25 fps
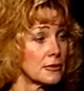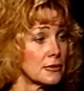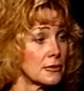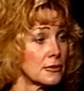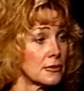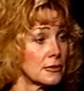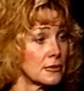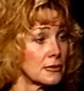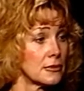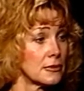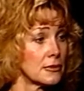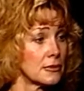
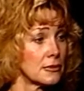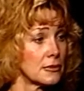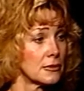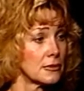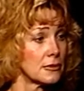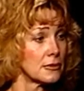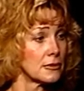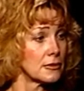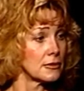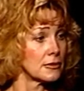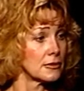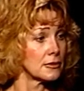You've had it
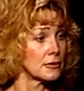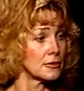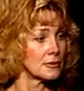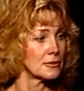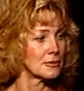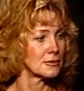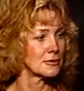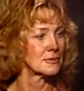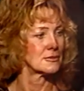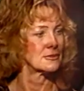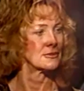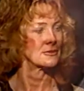for
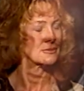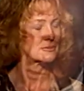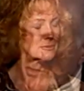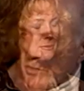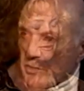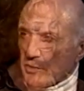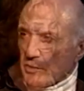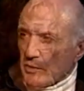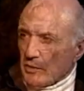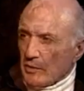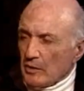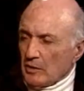thirty-four
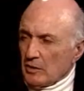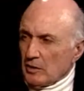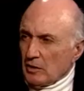years?